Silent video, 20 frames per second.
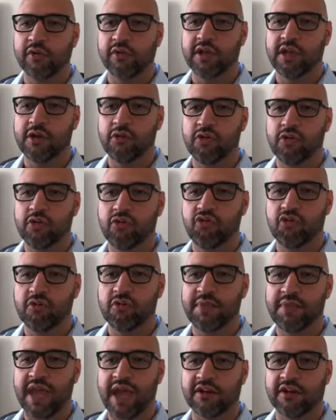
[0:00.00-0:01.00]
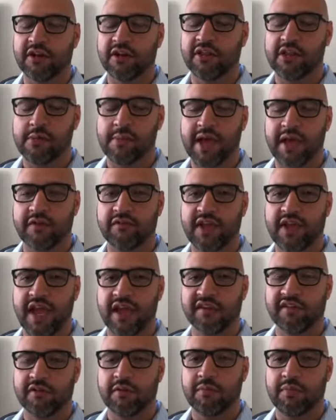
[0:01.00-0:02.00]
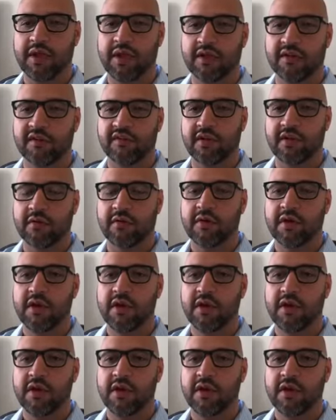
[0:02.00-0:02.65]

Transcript: has a really huge impact on the amount of tax you're paying.